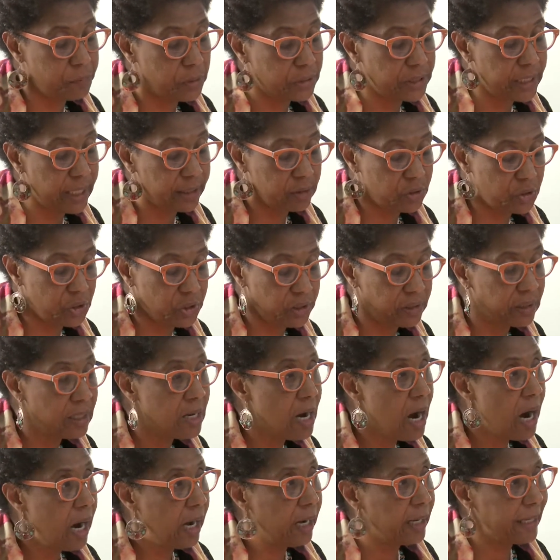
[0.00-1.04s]
production
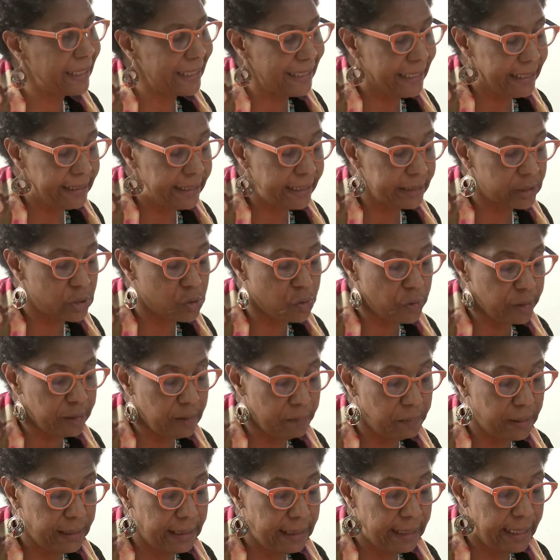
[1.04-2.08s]
are
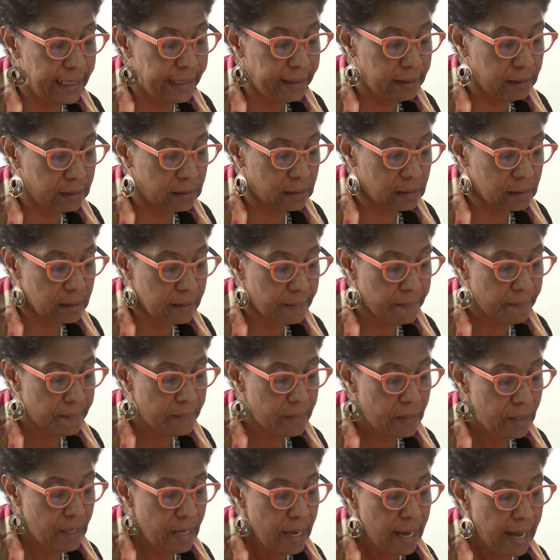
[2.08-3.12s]
inextricably linked.
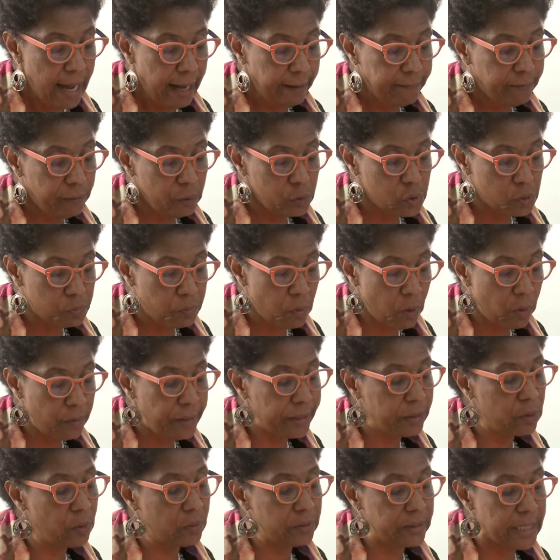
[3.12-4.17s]

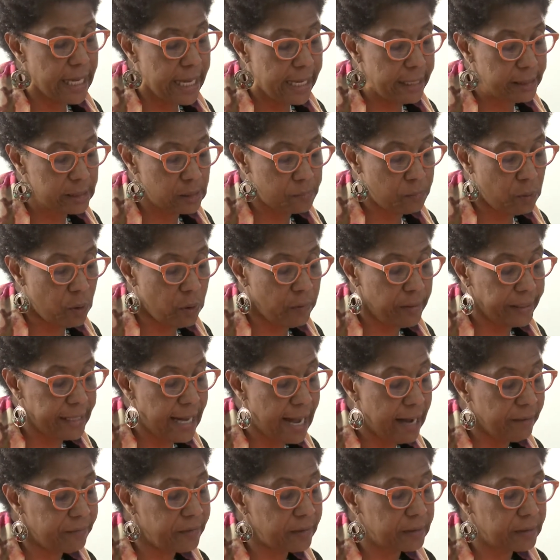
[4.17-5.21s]
Afrosporic or diasporic
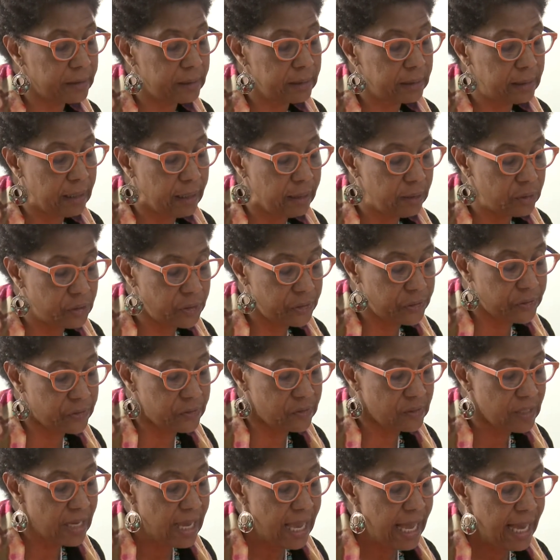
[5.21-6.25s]
African
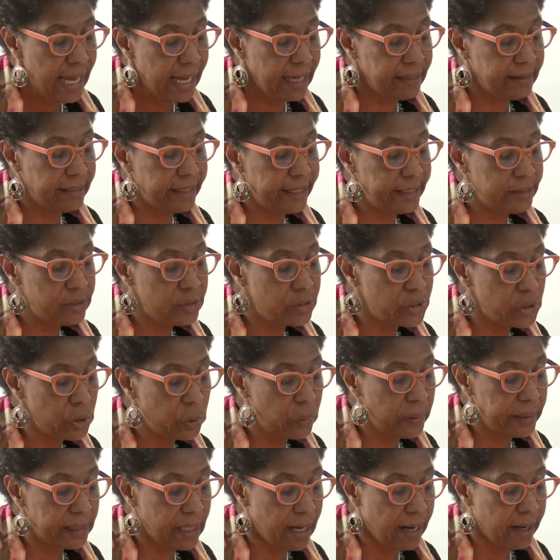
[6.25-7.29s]
cultures and their
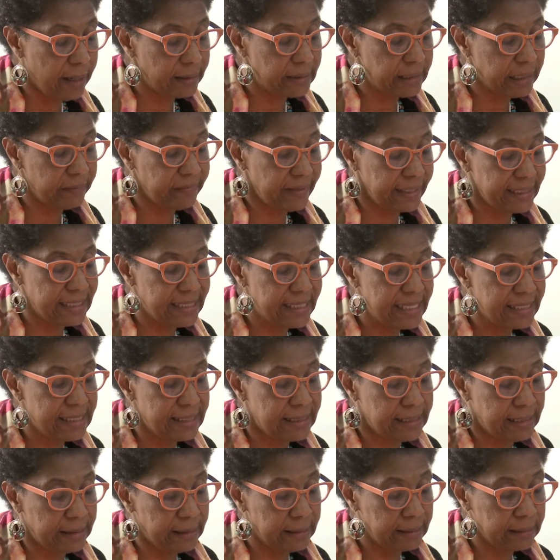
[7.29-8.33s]
ensuing arts have
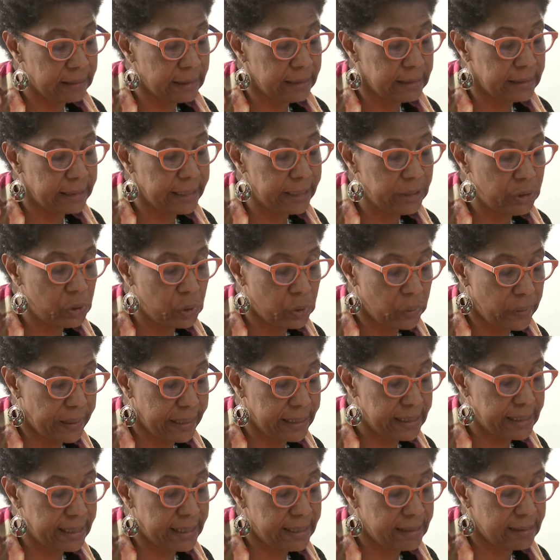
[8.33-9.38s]
existed and continue to
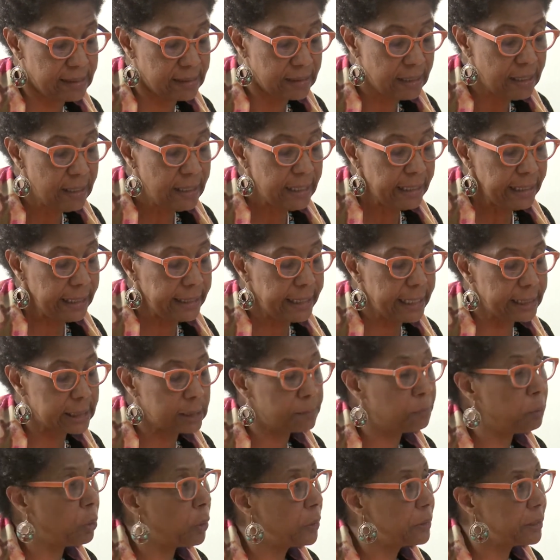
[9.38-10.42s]
exist in
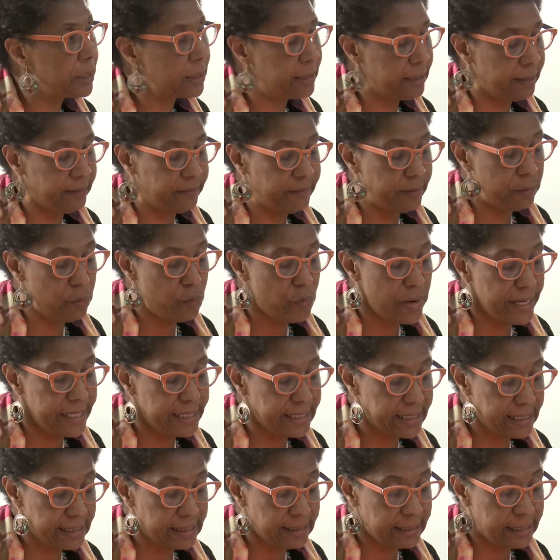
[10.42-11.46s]
exploitative and
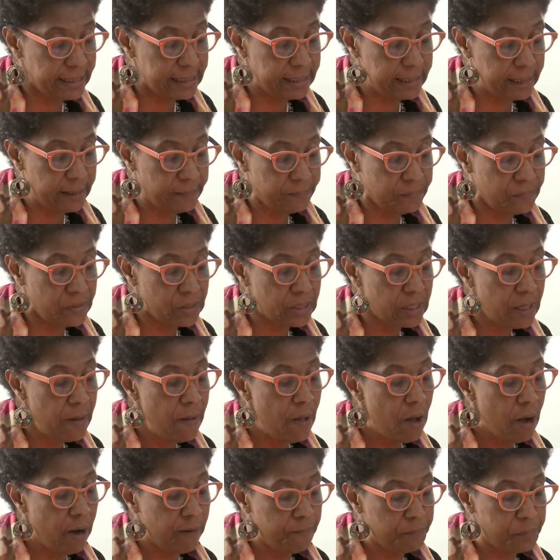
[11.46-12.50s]
racist systems
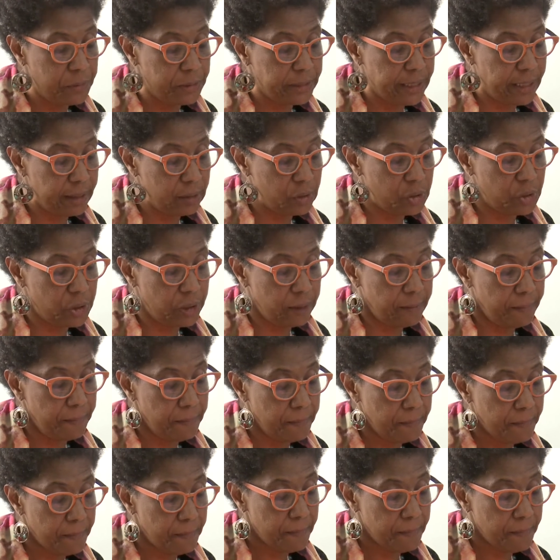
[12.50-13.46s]
of production.